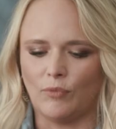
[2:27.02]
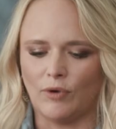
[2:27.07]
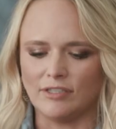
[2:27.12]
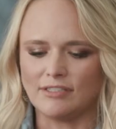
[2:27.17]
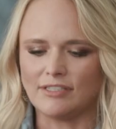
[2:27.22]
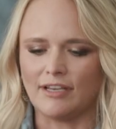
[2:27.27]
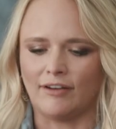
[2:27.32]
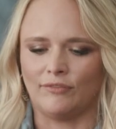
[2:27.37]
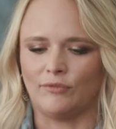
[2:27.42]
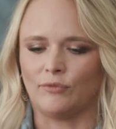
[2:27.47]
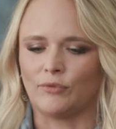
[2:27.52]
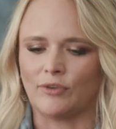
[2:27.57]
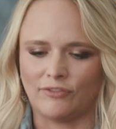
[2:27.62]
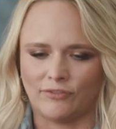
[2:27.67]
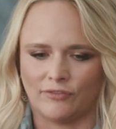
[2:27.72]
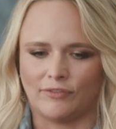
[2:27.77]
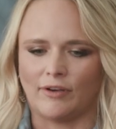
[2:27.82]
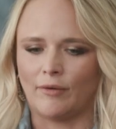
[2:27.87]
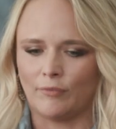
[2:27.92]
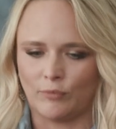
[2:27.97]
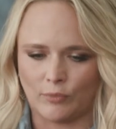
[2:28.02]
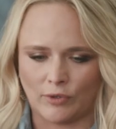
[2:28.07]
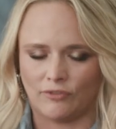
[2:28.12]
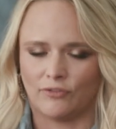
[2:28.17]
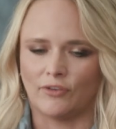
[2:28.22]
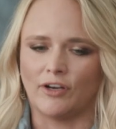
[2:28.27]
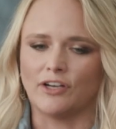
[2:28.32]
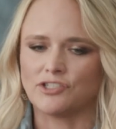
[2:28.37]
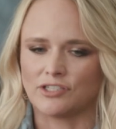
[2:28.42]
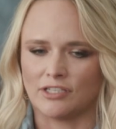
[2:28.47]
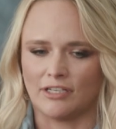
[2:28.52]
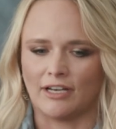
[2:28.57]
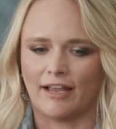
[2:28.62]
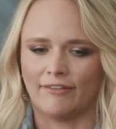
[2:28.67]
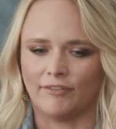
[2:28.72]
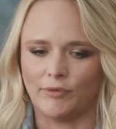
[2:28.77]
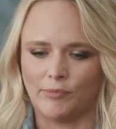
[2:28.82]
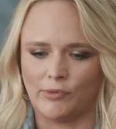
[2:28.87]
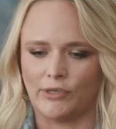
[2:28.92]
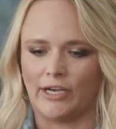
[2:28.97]
Once I ref, I'm refreshed and
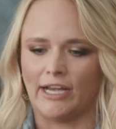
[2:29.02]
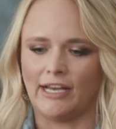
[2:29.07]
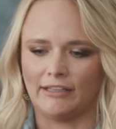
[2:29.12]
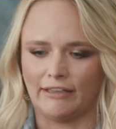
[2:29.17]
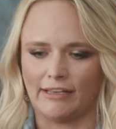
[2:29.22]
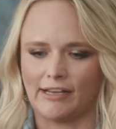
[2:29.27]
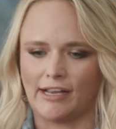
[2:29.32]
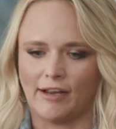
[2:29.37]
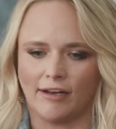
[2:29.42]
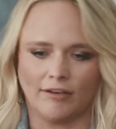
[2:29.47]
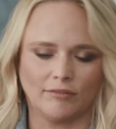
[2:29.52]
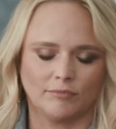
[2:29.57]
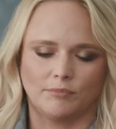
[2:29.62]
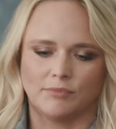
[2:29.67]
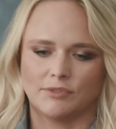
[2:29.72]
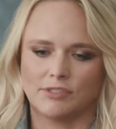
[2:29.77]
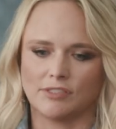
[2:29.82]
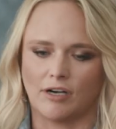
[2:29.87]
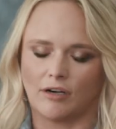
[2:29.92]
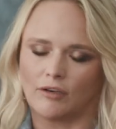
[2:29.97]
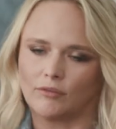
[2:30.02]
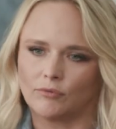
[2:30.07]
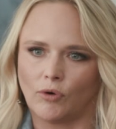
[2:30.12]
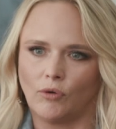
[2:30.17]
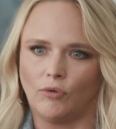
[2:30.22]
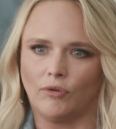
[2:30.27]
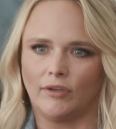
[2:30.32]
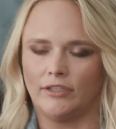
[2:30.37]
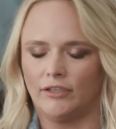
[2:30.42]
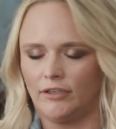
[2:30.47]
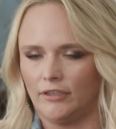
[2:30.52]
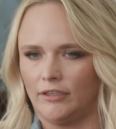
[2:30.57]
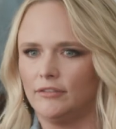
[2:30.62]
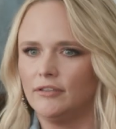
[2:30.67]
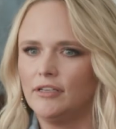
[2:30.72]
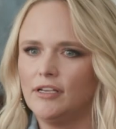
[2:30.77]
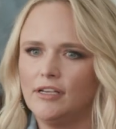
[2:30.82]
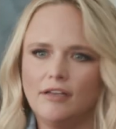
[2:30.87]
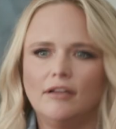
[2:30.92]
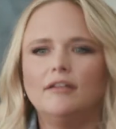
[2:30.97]
have a break, like I start rolling
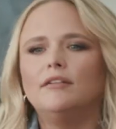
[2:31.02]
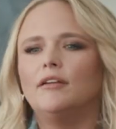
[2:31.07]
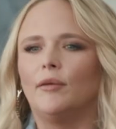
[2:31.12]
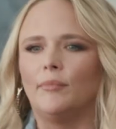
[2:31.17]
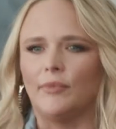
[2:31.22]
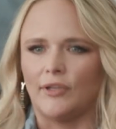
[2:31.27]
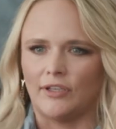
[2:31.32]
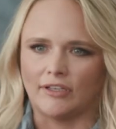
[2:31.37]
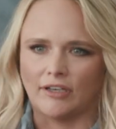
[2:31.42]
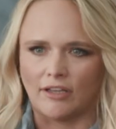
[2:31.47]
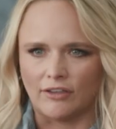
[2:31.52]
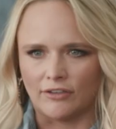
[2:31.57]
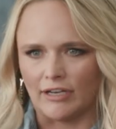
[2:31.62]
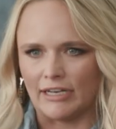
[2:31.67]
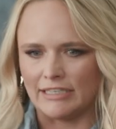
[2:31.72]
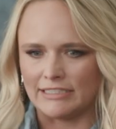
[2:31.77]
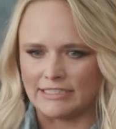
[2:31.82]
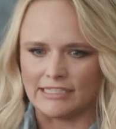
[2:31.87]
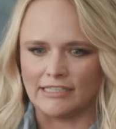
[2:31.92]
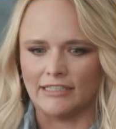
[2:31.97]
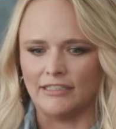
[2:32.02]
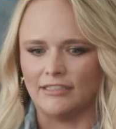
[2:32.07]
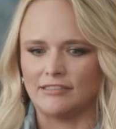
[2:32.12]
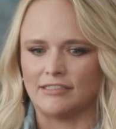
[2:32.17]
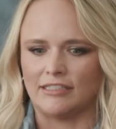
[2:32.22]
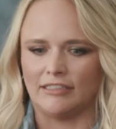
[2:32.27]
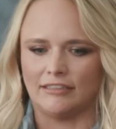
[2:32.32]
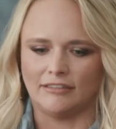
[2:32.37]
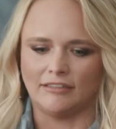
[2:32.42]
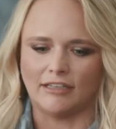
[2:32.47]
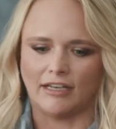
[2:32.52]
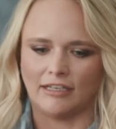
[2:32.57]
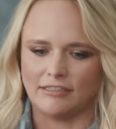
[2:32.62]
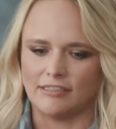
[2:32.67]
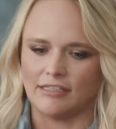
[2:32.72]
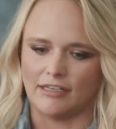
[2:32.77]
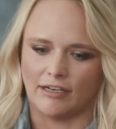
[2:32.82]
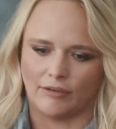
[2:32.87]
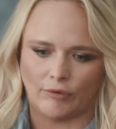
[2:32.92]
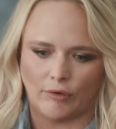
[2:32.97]
on a million other ideas, and I
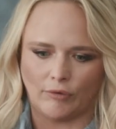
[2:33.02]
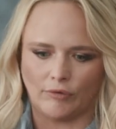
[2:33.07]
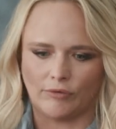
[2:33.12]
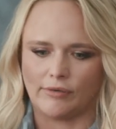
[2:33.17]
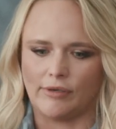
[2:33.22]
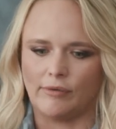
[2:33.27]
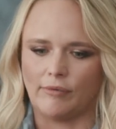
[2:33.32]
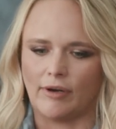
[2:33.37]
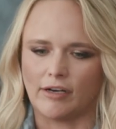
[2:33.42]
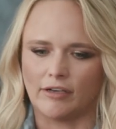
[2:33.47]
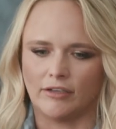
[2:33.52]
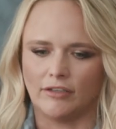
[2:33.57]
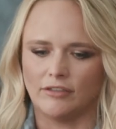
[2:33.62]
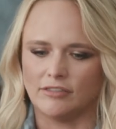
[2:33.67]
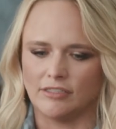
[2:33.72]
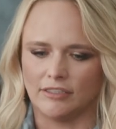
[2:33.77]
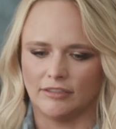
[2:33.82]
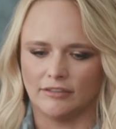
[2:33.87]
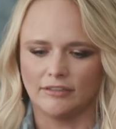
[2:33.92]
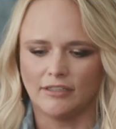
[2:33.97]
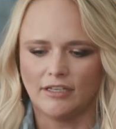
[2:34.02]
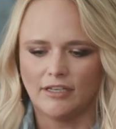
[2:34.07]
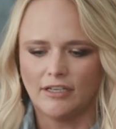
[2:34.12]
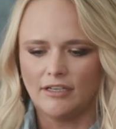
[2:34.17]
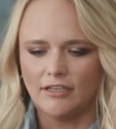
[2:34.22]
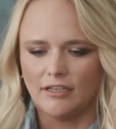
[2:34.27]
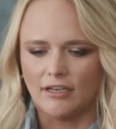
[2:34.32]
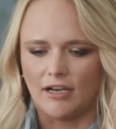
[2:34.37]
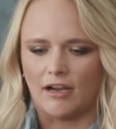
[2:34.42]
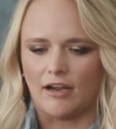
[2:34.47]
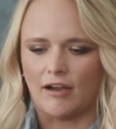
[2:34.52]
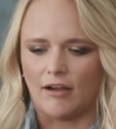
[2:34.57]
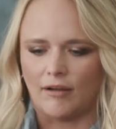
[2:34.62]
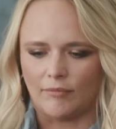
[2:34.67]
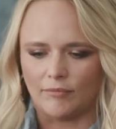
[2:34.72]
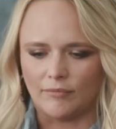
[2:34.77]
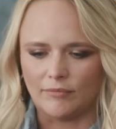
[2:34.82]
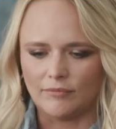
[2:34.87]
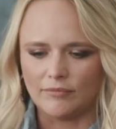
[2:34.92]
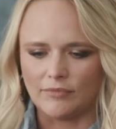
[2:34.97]
did. I wrote three records, and
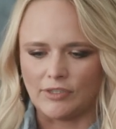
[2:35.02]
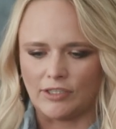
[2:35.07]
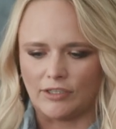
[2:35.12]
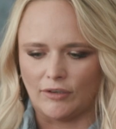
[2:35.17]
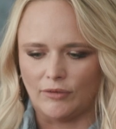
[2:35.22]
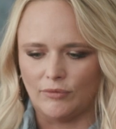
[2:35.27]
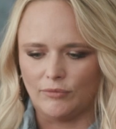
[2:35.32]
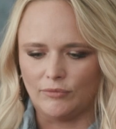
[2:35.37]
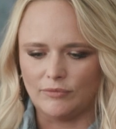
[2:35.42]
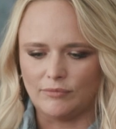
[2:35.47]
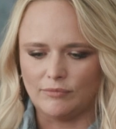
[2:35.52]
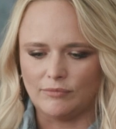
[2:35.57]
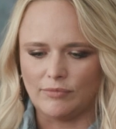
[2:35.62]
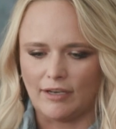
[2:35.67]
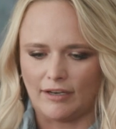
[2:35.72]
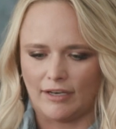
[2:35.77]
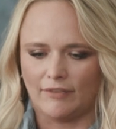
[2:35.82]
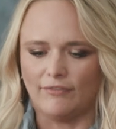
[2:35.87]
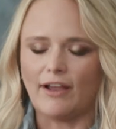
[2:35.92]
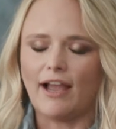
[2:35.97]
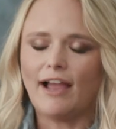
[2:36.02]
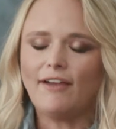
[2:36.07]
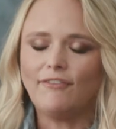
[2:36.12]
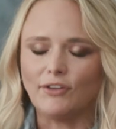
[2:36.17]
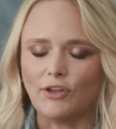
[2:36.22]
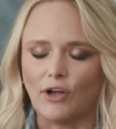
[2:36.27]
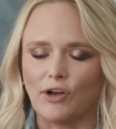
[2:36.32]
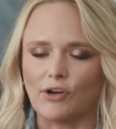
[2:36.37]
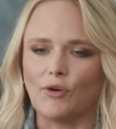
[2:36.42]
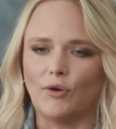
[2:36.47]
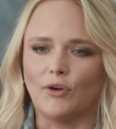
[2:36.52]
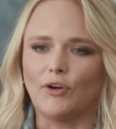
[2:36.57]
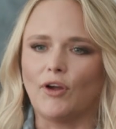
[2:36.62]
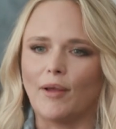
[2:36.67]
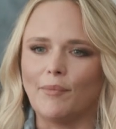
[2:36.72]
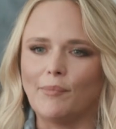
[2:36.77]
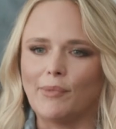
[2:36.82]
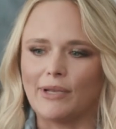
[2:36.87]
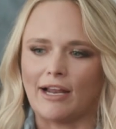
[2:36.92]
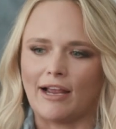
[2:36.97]
um, you know, I, I have a lot going
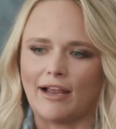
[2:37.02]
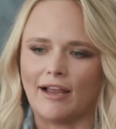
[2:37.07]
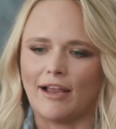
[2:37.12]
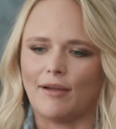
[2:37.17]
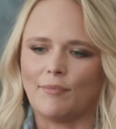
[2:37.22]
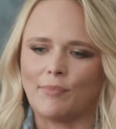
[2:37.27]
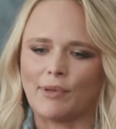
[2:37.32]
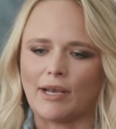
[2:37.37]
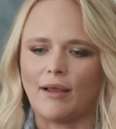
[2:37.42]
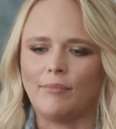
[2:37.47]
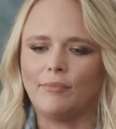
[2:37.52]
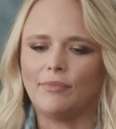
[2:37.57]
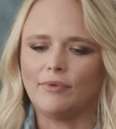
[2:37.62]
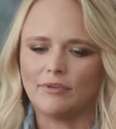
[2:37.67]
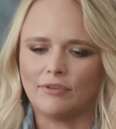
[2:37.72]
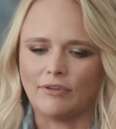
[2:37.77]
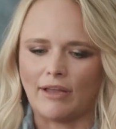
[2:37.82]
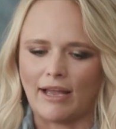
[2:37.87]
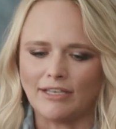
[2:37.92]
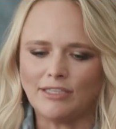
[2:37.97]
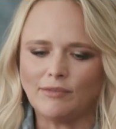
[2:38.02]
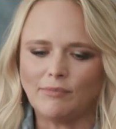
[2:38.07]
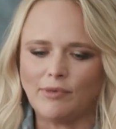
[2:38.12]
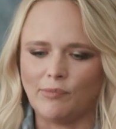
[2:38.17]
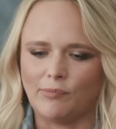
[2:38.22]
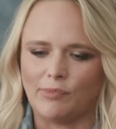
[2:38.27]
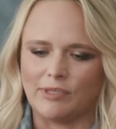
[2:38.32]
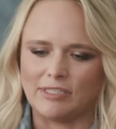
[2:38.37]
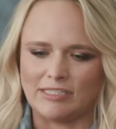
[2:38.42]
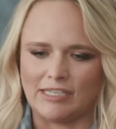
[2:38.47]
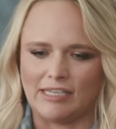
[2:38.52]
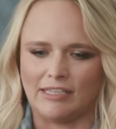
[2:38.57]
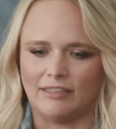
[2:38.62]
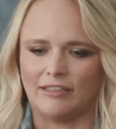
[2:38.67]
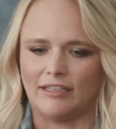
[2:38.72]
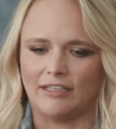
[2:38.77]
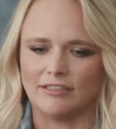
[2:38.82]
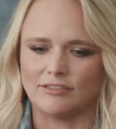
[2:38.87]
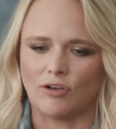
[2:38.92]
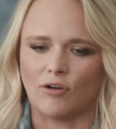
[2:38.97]
on, but I but I'm glad to be busy,
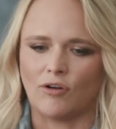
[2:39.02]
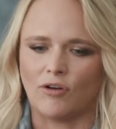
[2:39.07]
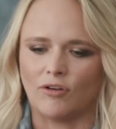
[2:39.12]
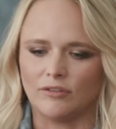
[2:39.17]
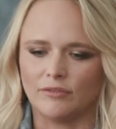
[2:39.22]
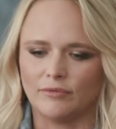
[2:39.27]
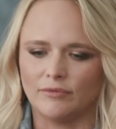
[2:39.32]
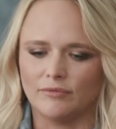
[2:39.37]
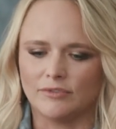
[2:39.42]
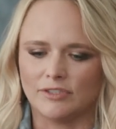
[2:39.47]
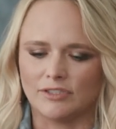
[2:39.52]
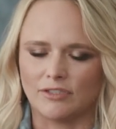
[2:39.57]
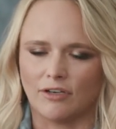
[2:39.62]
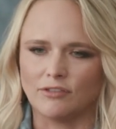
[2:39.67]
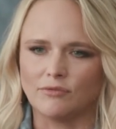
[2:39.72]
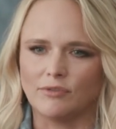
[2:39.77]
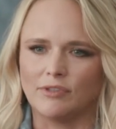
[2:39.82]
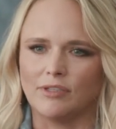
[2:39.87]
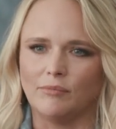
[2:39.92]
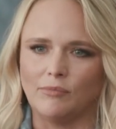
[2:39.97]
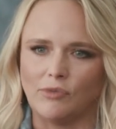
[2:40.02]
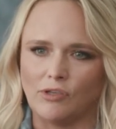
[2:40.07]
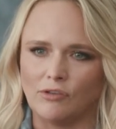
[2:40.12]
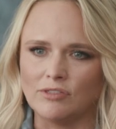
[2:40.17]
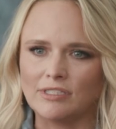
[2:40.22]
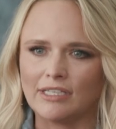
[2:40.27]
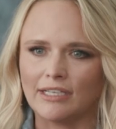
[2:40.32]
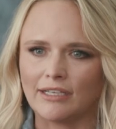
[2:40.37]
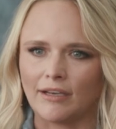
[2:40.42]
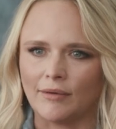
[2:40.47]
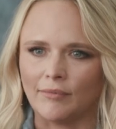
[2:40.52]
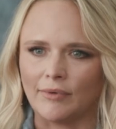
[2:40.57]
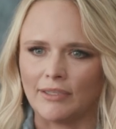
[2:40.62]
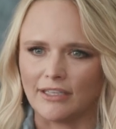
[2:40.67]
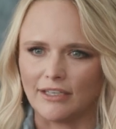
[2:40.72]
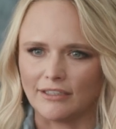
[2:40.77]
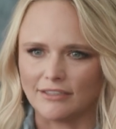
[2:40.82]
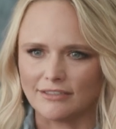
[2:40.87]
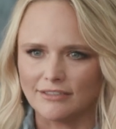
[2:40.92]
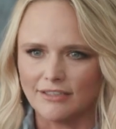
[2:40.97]
and that it all starts with the music. I mean,
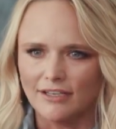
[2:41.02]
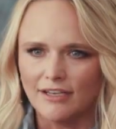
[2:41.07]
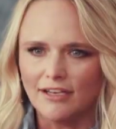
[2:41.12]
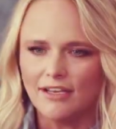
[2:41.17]
that